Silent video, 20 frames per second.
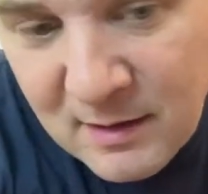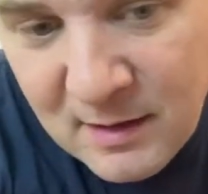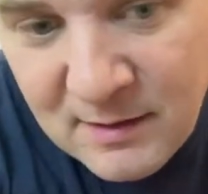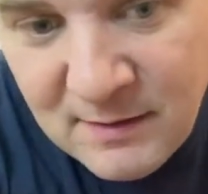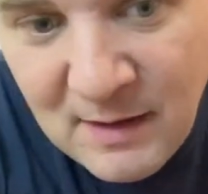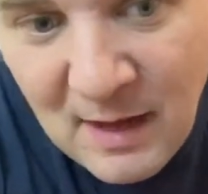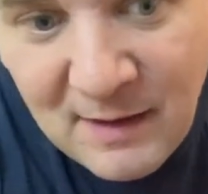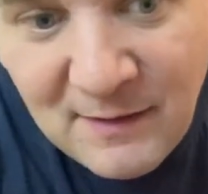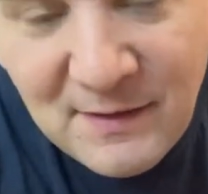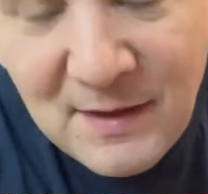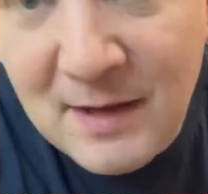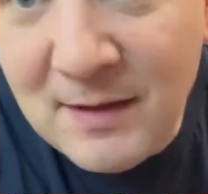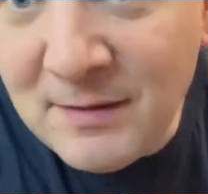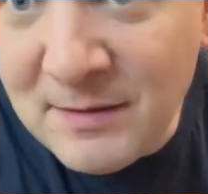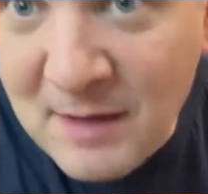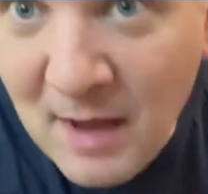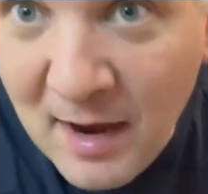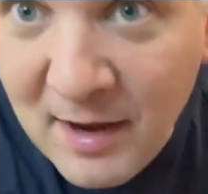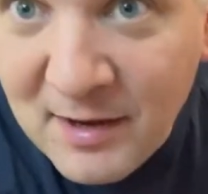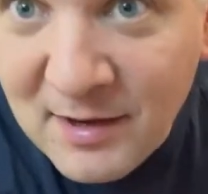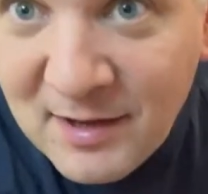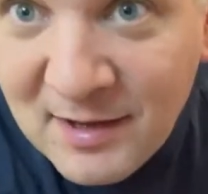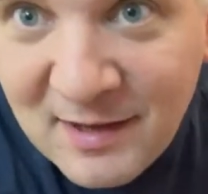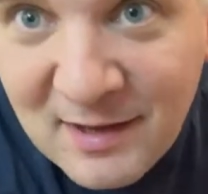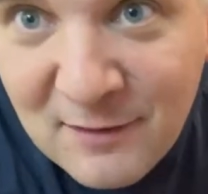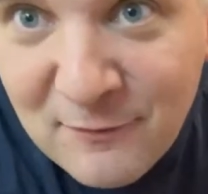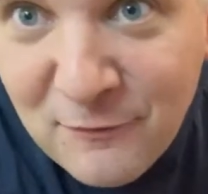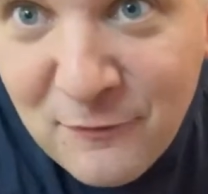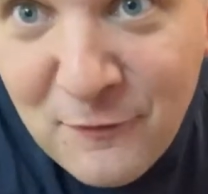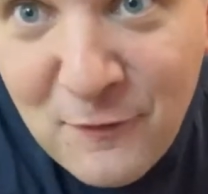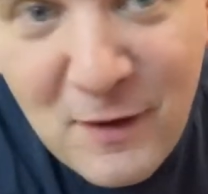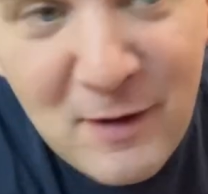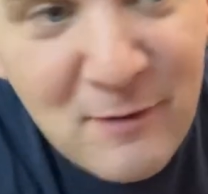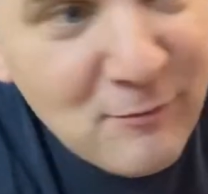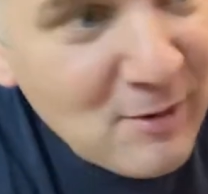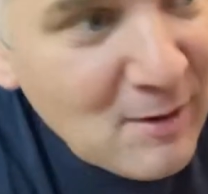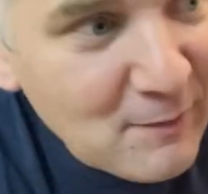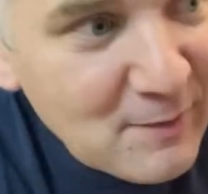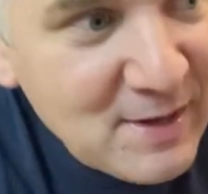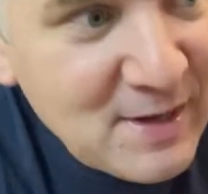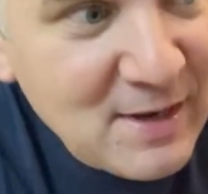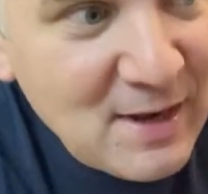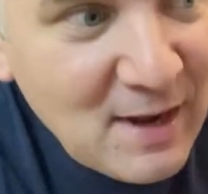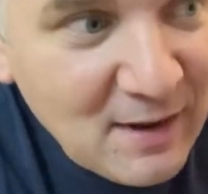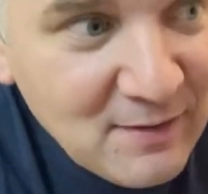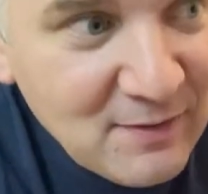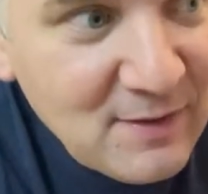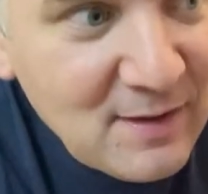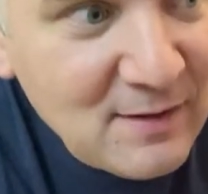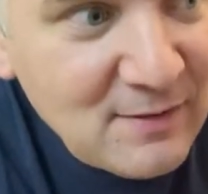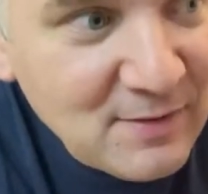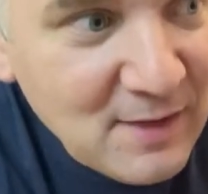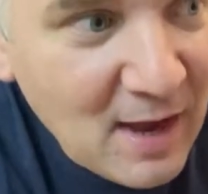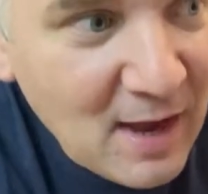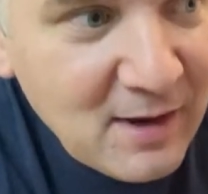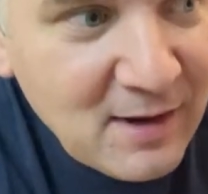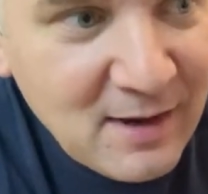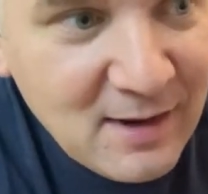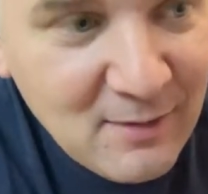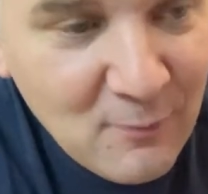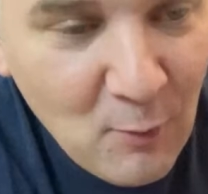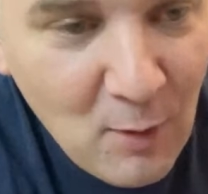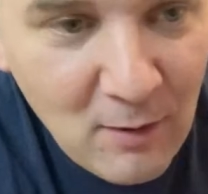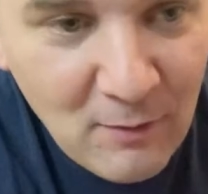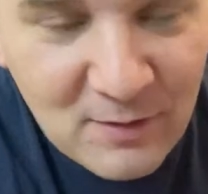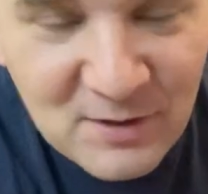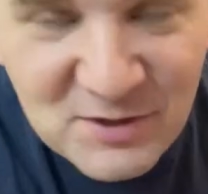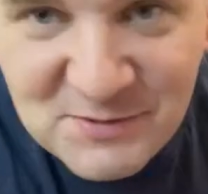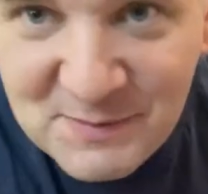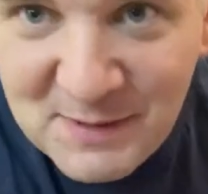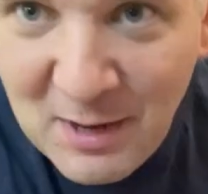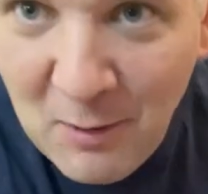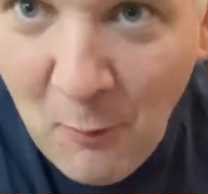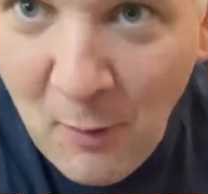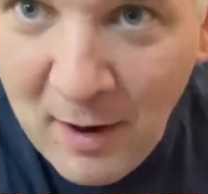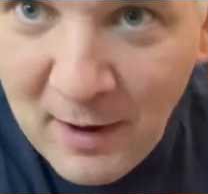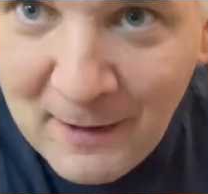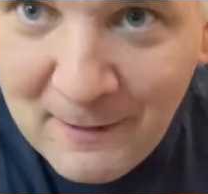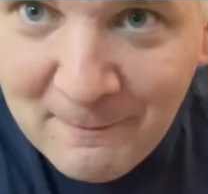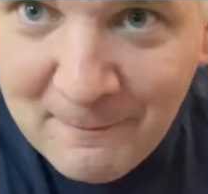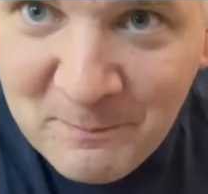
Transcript: in 1990, in February 1990. Wow, it's been a while.